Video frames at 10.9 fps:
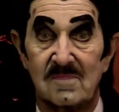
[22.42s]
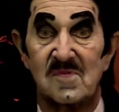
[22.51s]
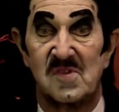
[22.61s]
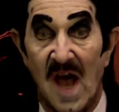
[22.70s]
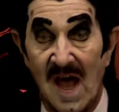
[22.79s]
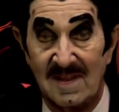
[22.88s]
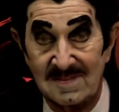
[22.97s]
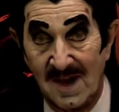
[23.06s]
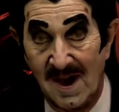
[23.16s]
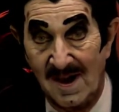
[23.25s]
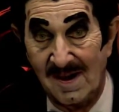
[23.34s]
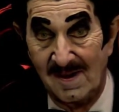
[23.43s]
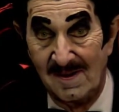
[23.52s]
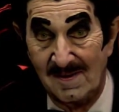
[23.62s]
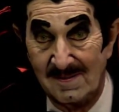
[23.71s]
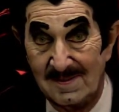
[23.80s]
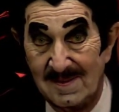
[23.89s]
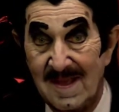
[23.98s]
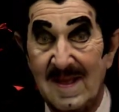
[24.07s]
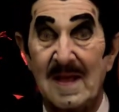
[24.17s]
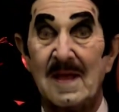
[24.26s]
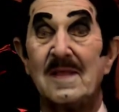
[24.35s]
Xandar.
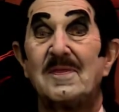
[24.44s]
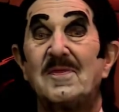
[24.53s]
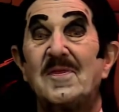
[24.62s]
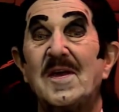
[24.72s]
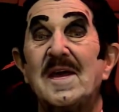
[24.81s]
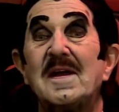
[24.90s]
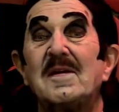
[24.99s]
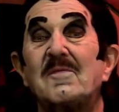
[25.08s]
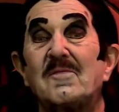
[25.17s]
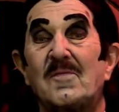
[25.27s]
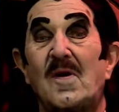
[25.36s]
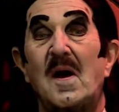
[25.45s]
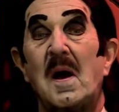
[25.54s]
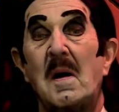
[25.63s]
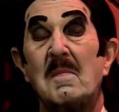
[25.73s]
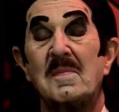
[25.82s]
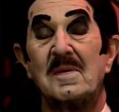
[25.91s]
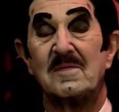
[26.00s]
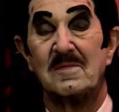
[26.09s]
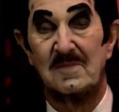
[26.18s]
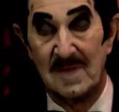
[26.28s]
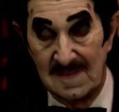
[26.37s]
Thing from
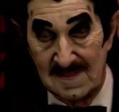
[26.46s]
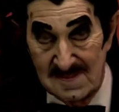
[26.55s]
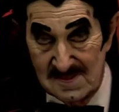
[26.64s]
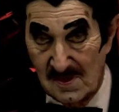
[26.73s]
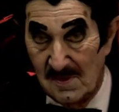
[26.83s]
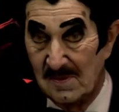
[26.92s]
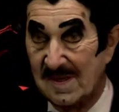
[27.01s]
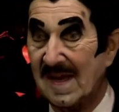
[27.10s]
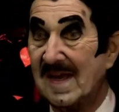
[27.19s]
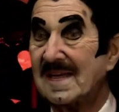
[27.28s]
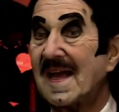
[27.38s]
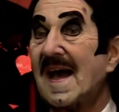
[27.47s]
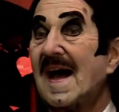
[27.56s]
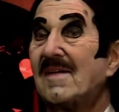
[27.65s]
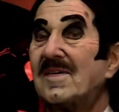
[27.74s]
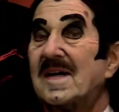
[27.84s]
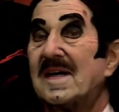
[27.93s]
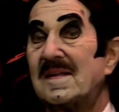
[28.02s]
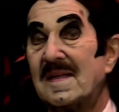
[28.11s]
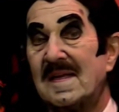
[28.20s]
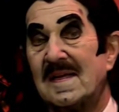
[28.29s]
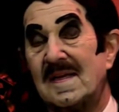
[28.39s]
Venus. Okay, yeah,
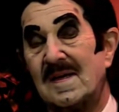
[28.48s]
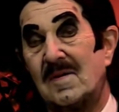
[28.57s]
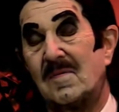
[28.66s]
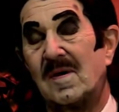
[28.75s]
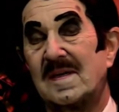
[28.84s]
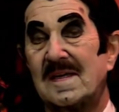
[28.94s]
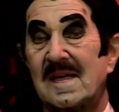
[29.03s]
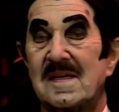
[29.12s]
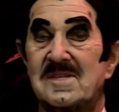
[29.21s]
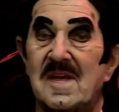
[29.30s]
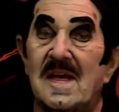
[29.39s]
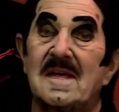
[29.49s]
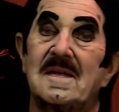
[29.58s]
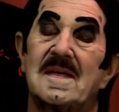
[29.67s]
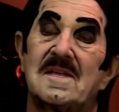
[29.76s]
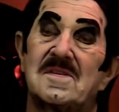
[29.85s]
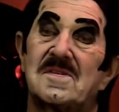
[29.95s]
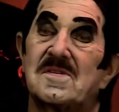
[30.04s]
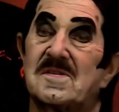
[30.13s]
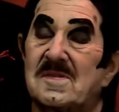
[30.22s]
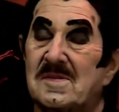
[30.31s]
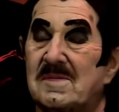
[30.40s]
well, what can I say?
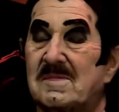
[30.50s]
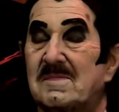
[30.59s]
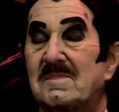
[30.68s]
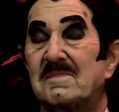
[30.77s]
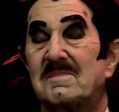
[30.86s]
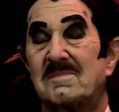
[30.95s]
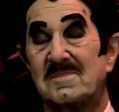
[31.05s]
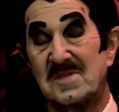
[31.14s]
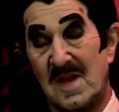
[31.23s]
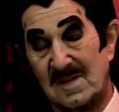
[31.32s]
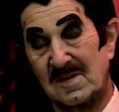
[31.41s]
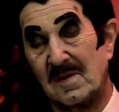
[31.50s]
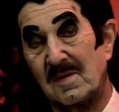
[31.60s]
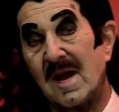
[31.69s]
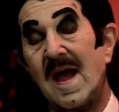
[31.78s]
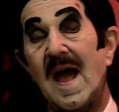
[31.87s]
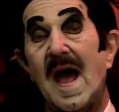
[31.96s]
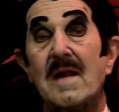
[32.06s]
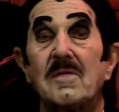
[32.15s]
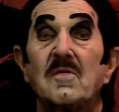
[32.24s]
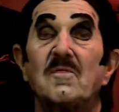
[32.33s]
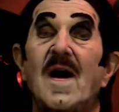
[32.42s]
It's... Xandar.
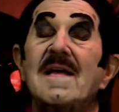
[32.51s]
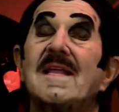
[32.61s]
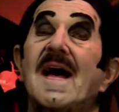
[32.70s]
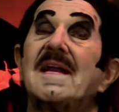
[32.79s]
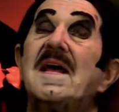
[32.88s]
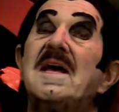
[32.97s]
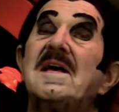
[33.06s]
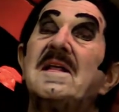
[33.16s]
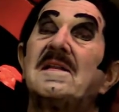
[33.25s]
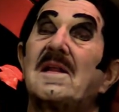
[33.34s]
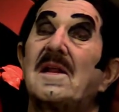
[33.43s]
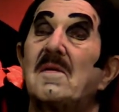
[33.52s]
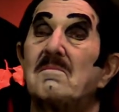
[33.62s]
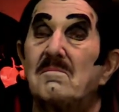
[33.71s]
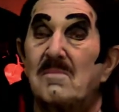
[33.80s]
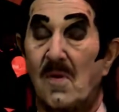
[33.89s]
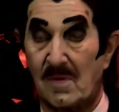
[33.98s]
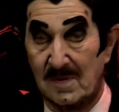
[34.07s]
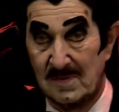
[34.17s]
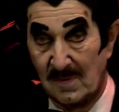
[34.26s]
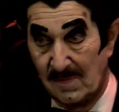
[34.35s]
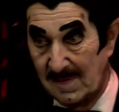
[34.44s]
Anyway, you'll find that in the
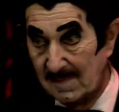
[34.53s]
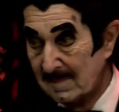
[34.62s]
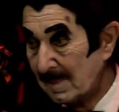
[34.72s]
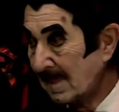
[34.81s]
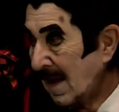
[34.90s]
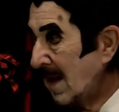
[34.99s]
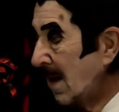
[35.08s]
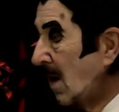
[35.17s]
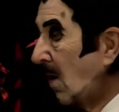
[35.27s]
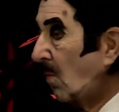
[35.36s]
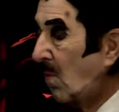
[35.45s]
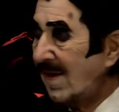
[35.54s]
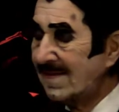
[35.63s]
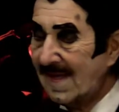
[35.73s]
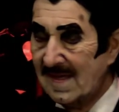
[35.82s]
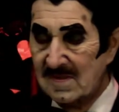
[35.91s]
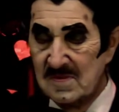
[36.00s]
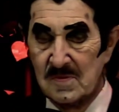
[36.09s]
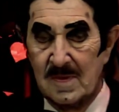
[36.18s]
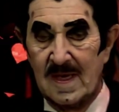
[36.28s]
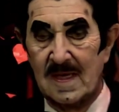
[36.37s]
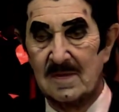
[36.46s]
laboratory. What else
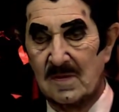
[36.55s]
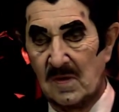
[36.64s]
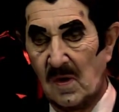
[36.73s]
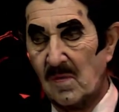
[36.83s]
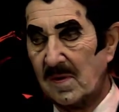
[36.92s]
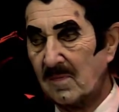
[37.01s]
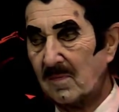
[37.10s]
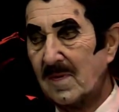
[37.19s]
we got going?